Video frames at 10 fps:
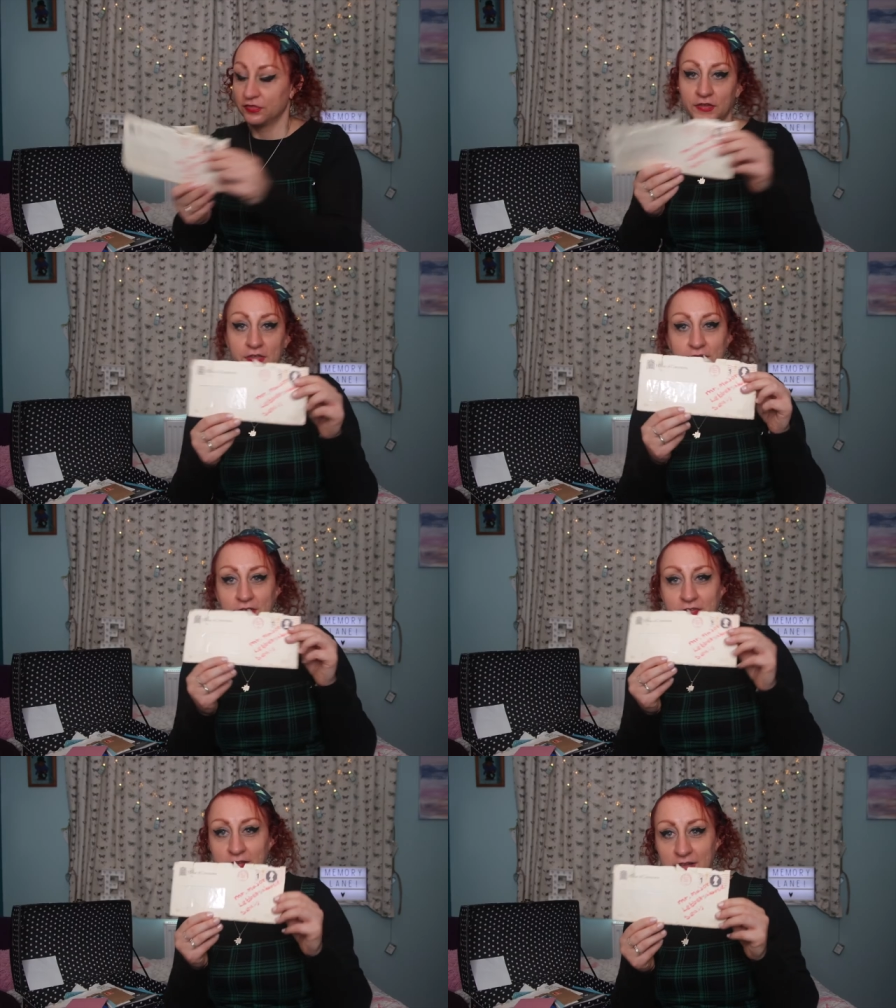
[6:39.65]
This
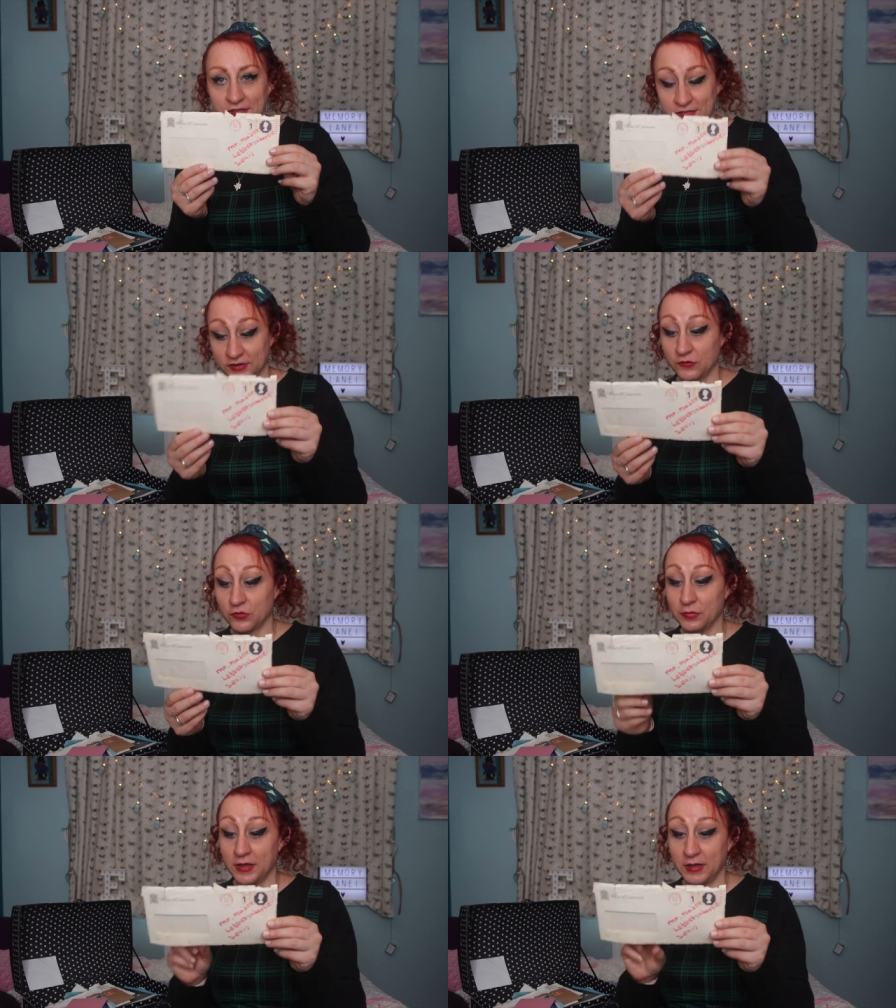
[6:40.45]
is a letter
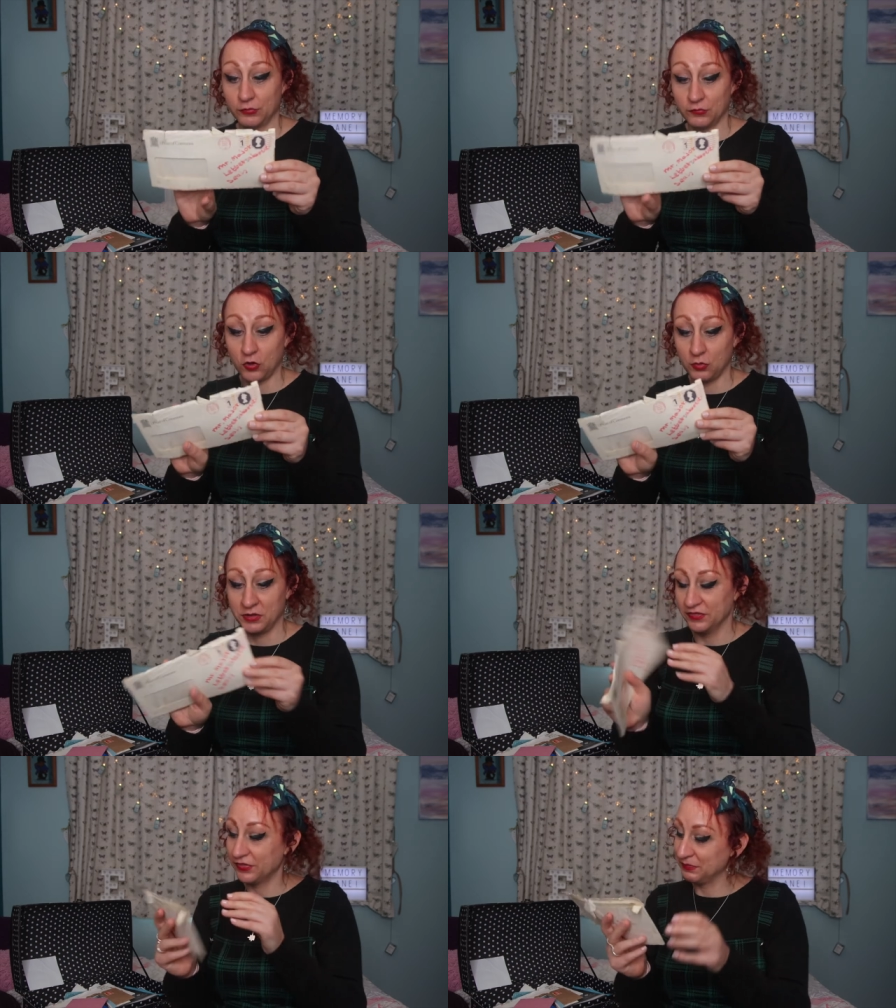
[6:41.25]
from the House of
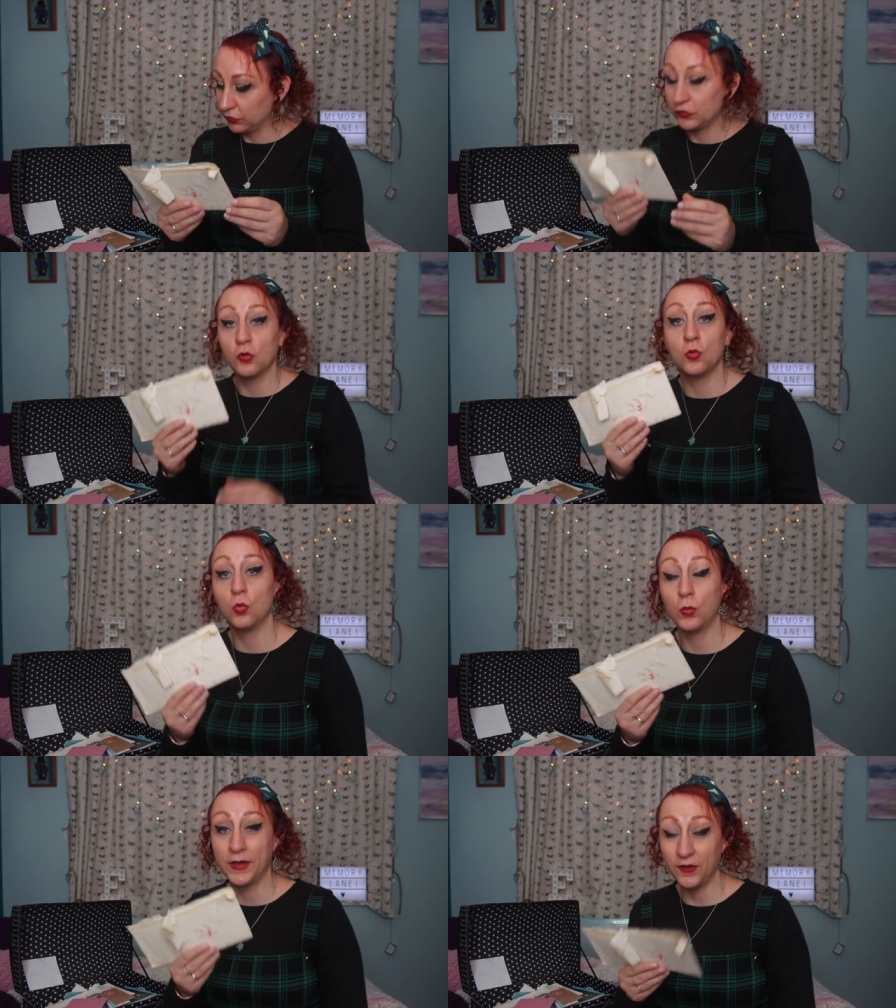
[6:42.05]
Commons. So
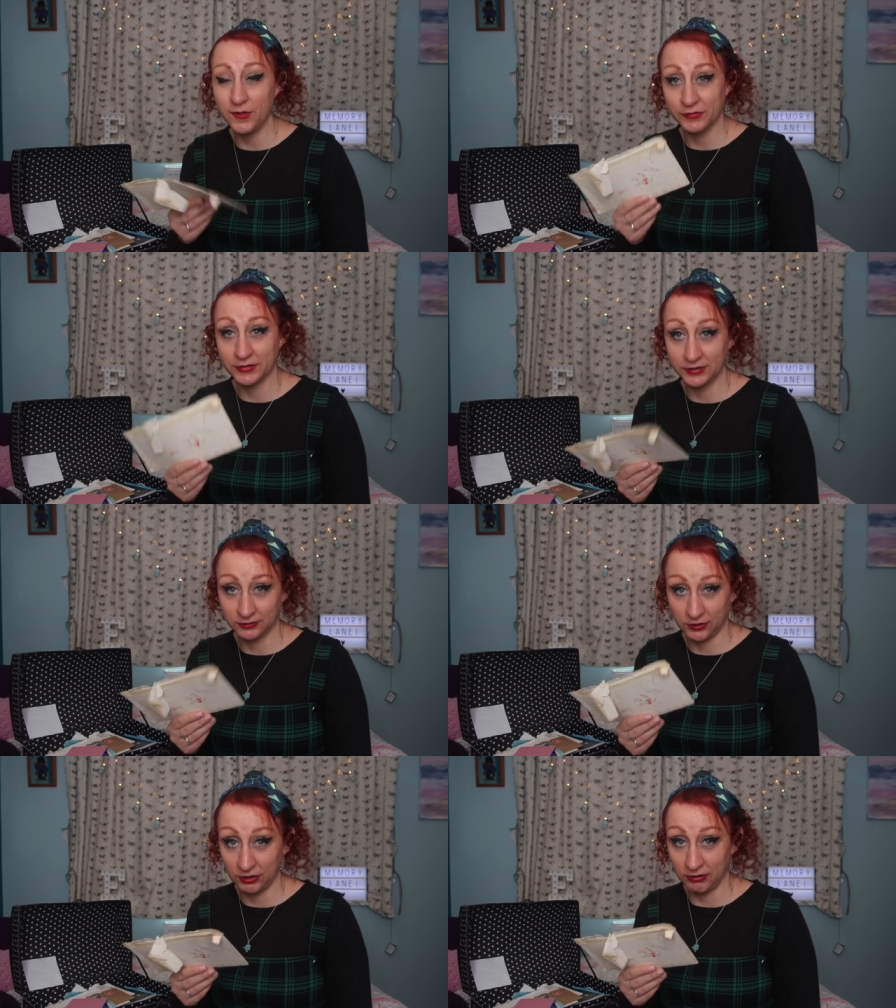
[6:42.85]
when I was a
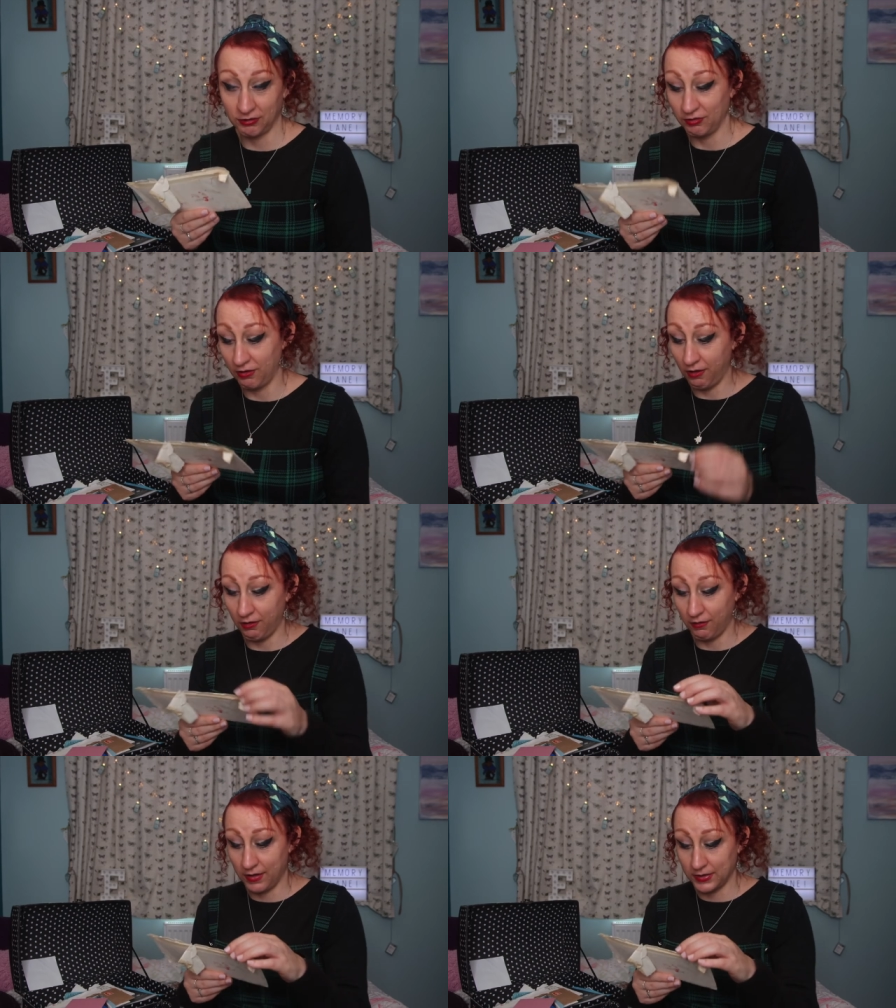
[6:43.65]
little girl,
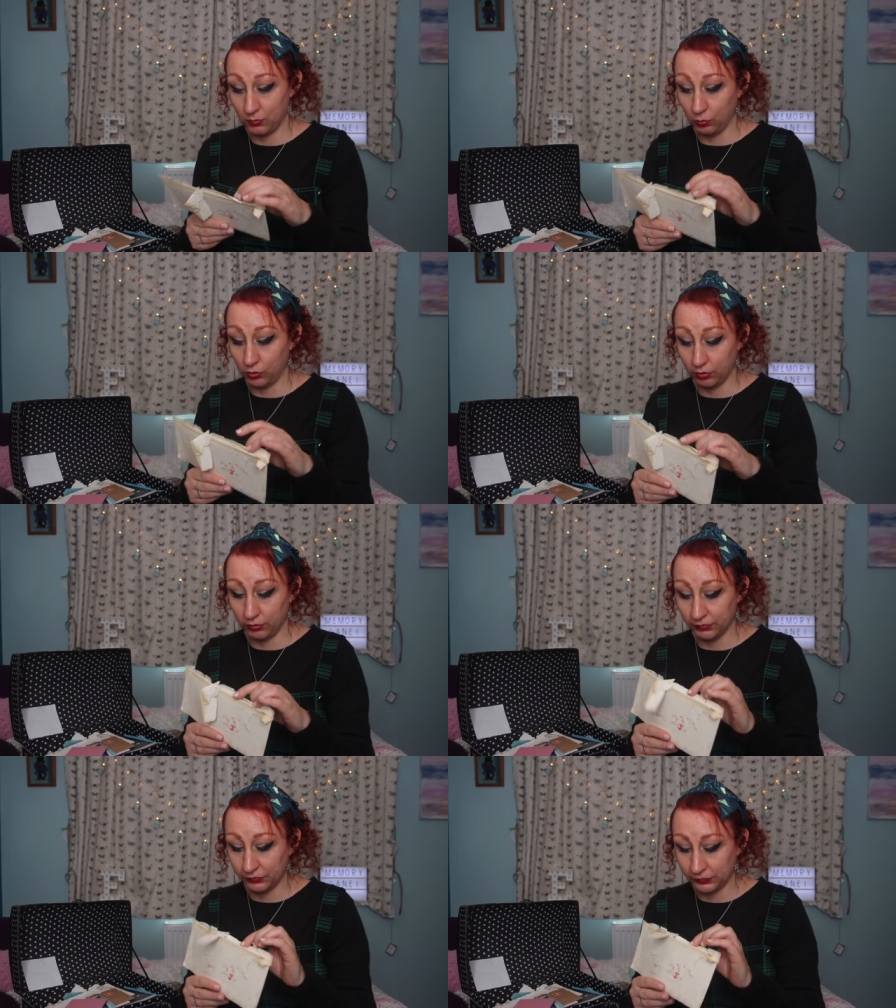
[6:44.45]
I
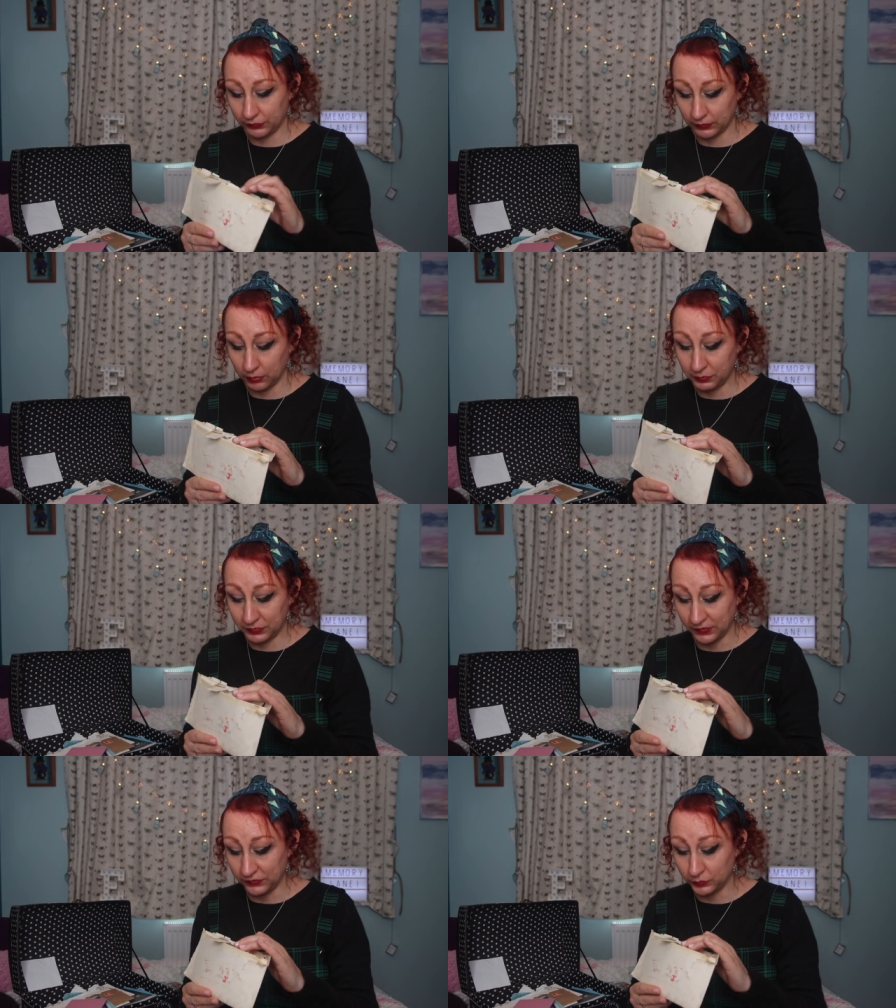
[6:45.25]
was
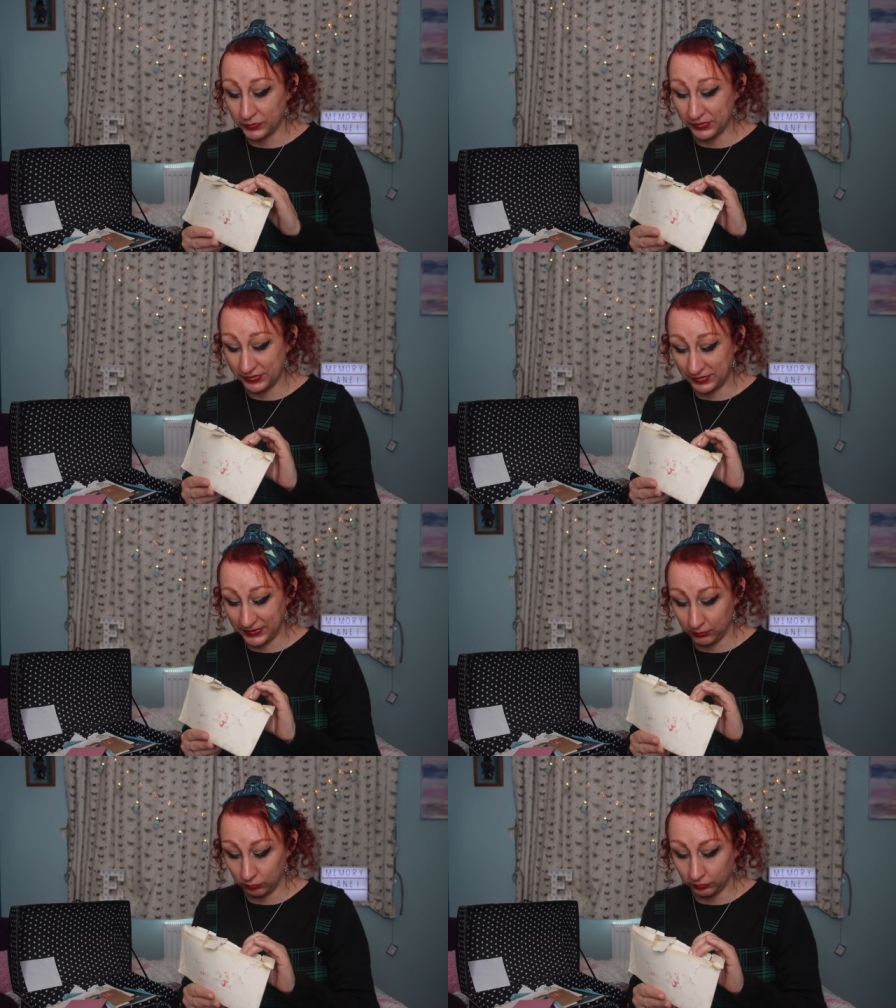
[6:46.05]
obsessed with
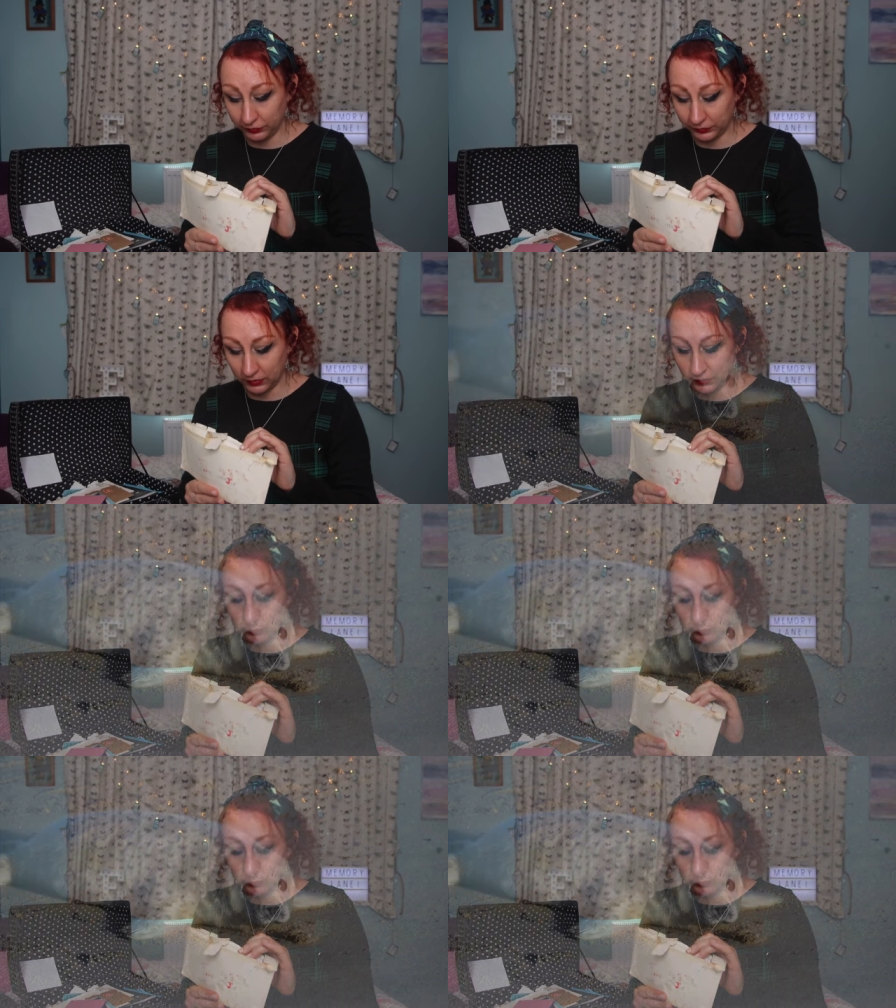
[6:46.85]
seals. I